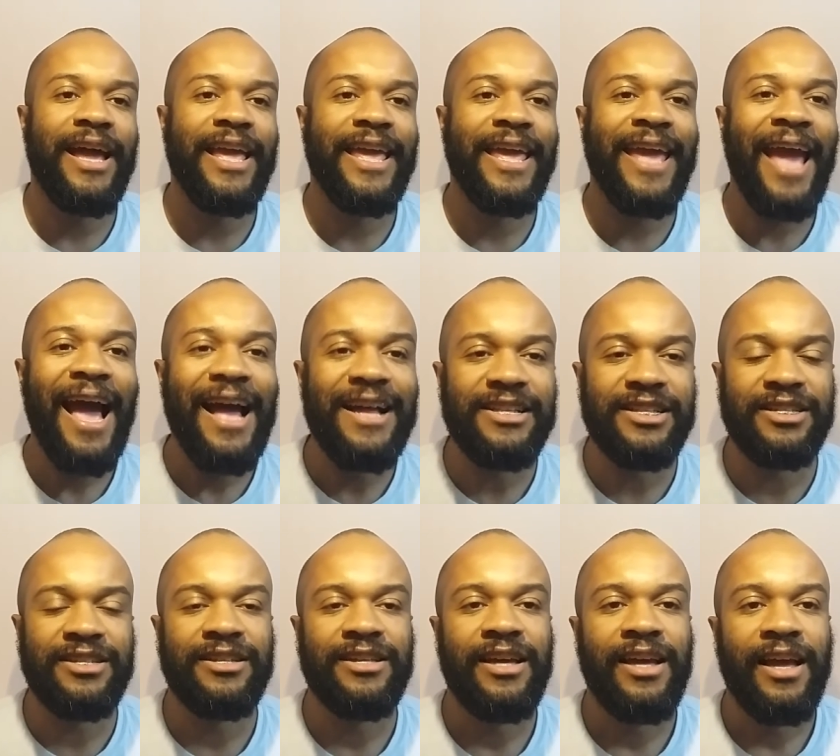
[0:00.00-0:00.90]
I
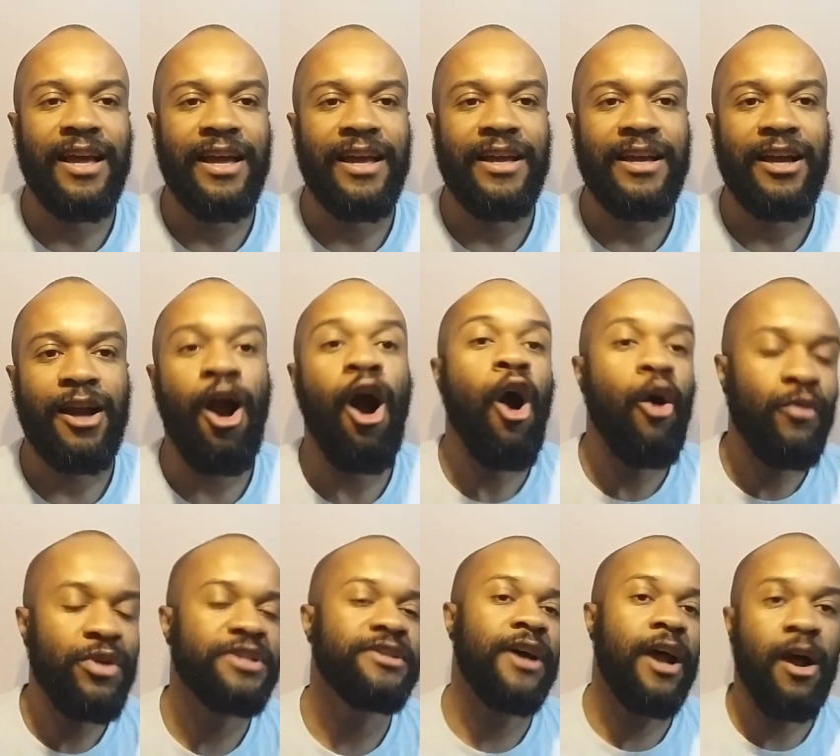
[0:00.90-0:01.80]
can't
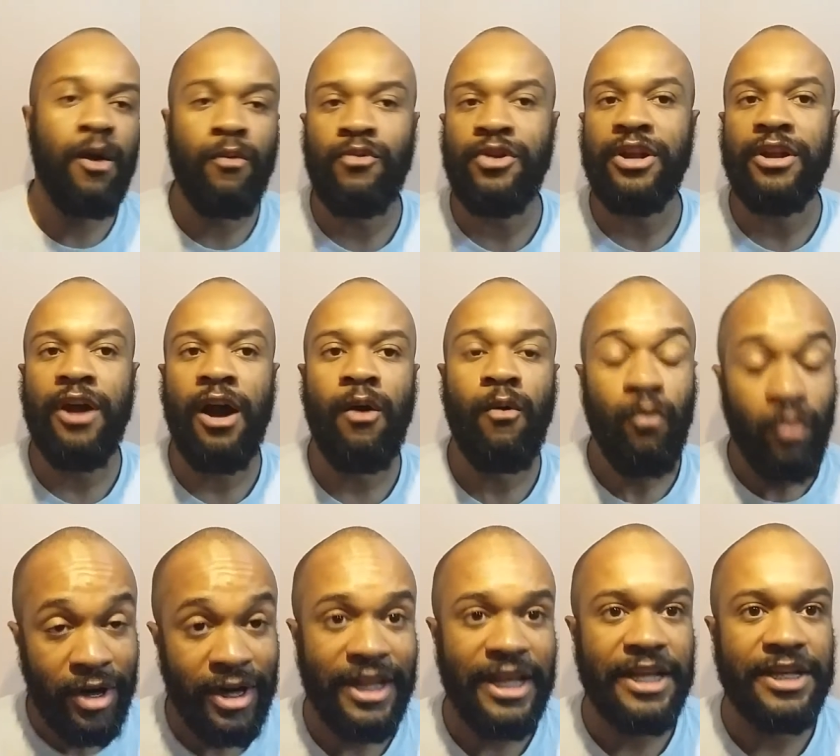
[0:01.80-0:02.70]
call it a real
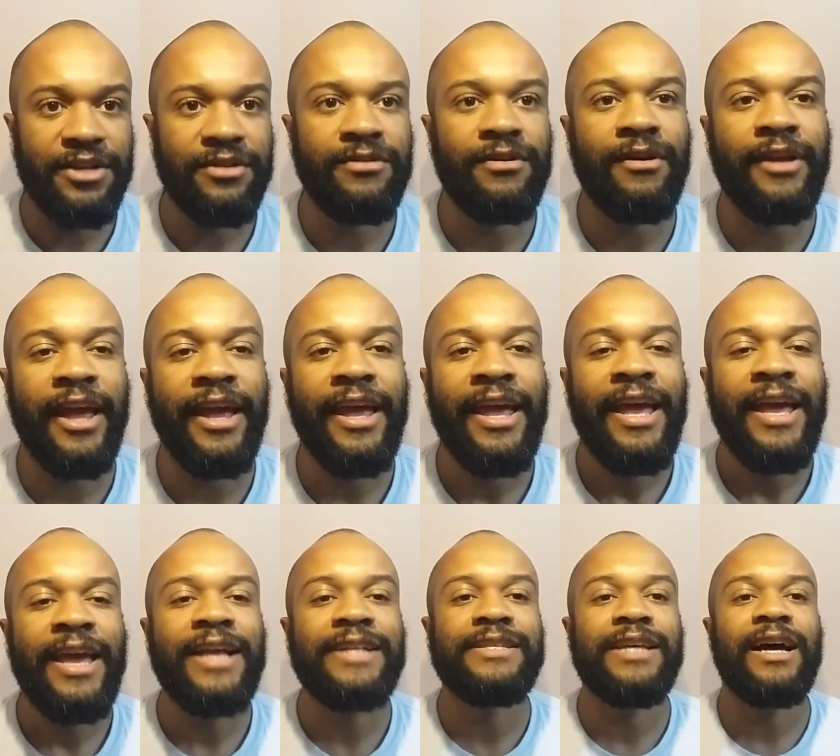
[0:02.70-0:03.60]
religion, okay?
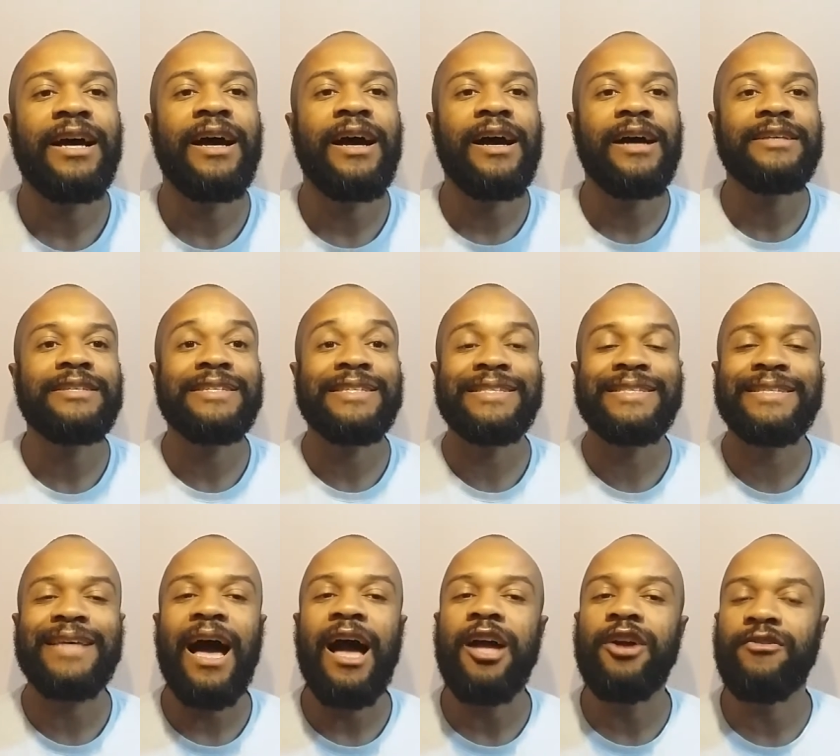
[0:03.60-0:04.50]
It's a
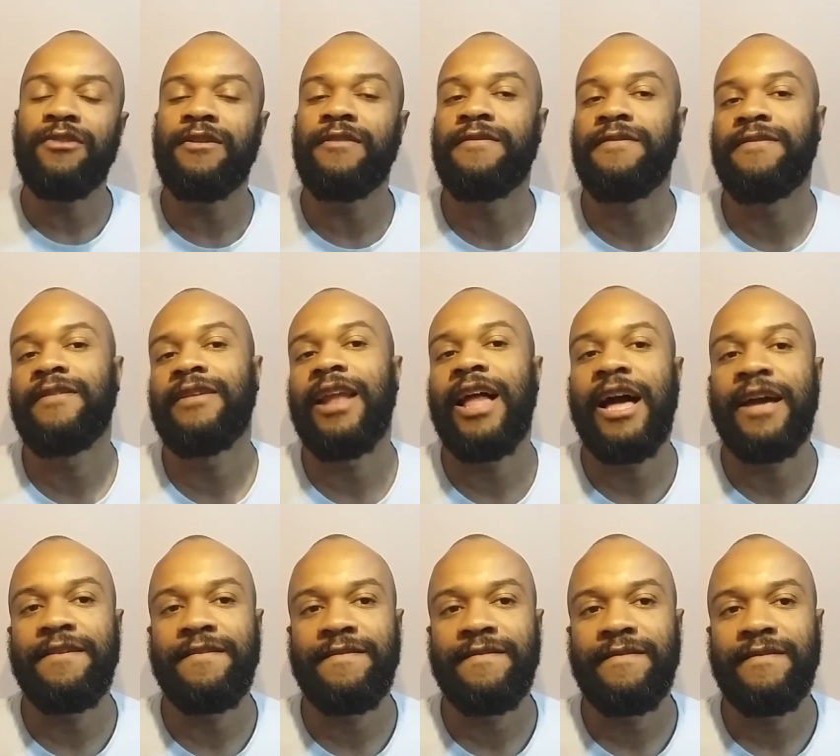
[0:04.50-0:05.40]
style of
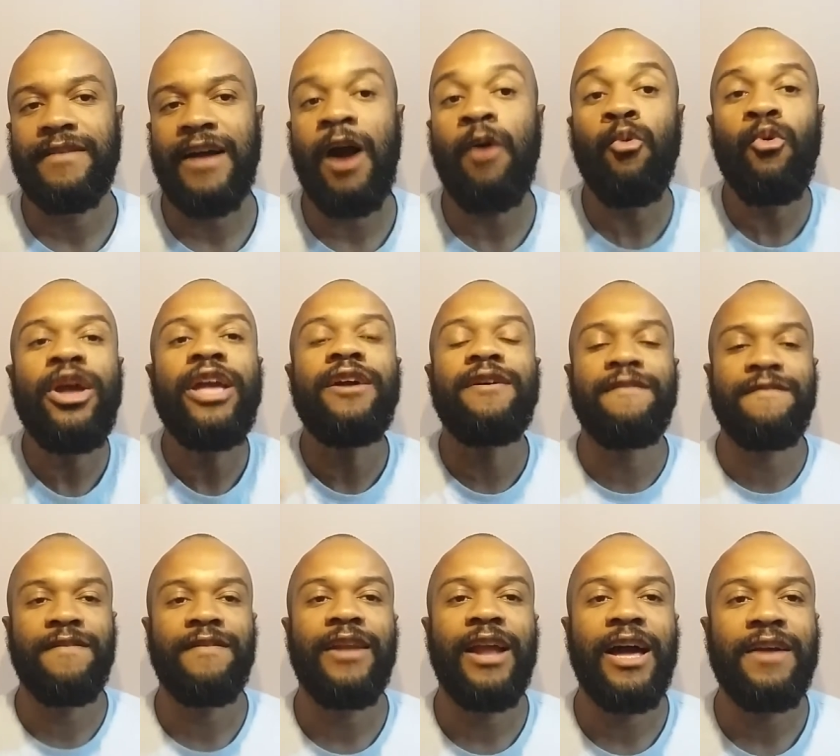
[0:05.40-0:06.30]
life, a way
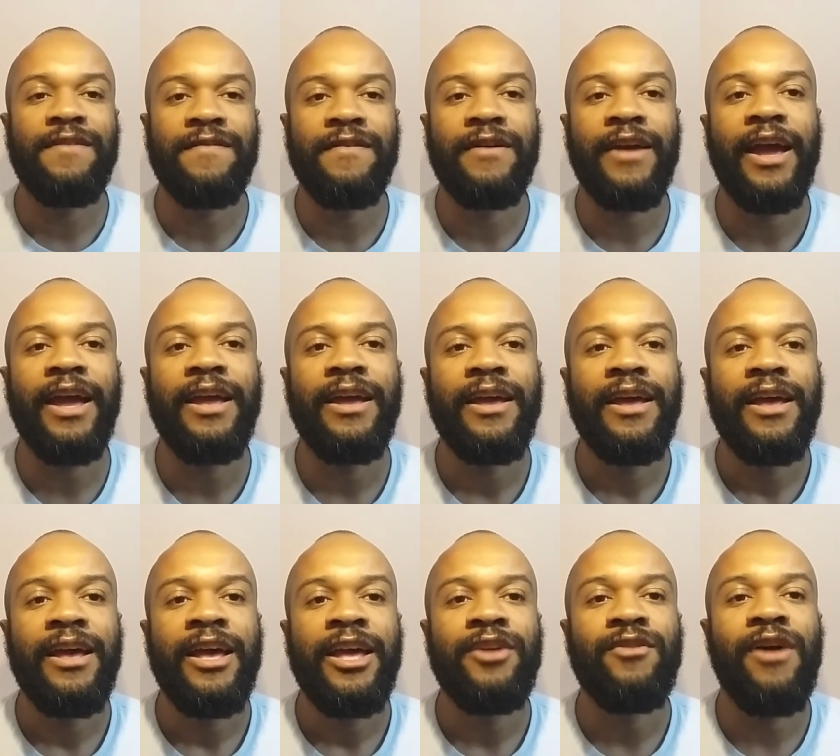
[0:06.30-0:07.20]
of life, okay?
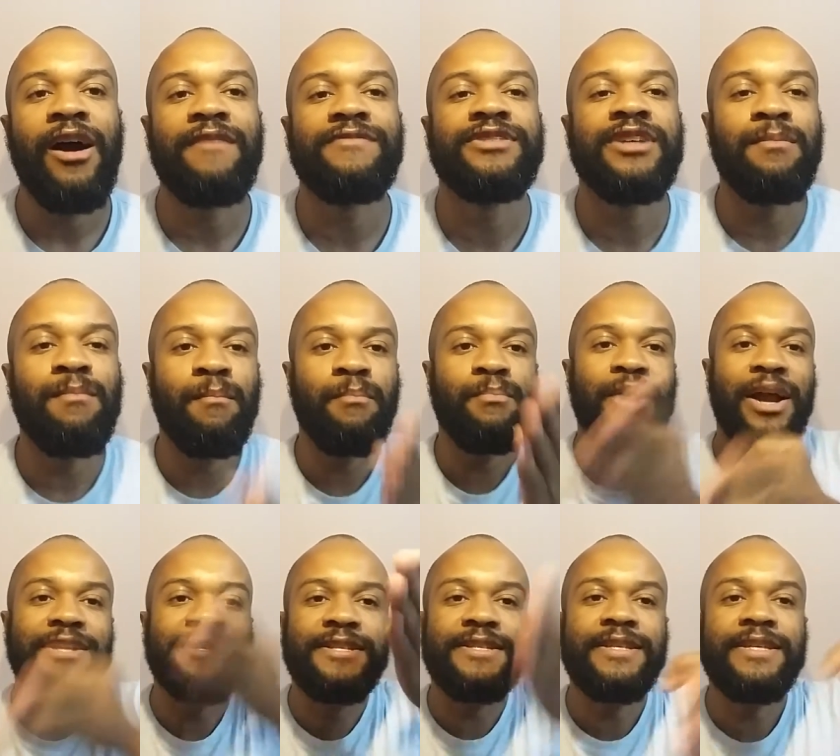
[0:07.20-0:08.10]
You have some
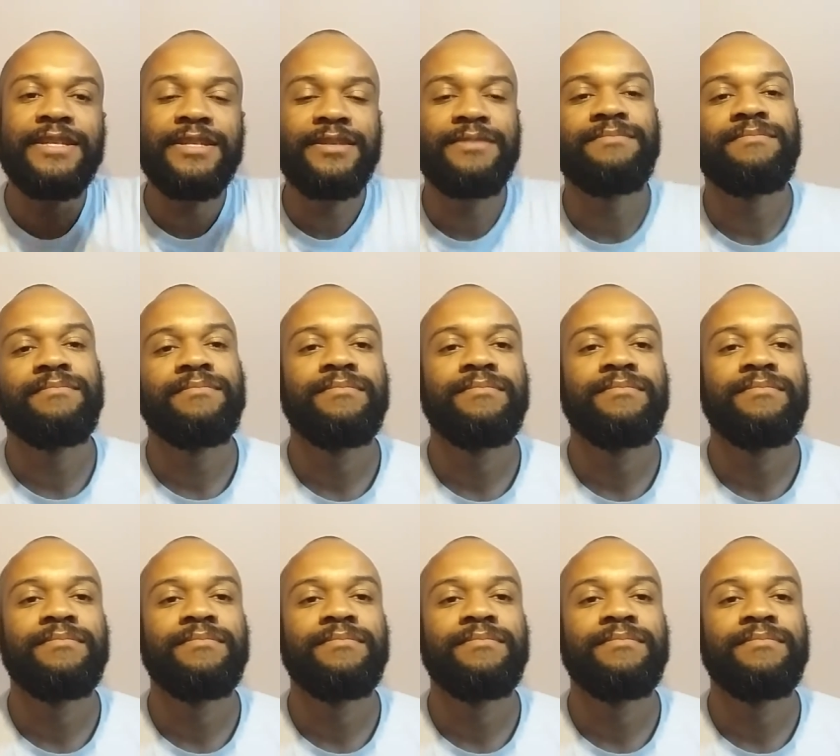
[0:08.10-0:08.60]
practices,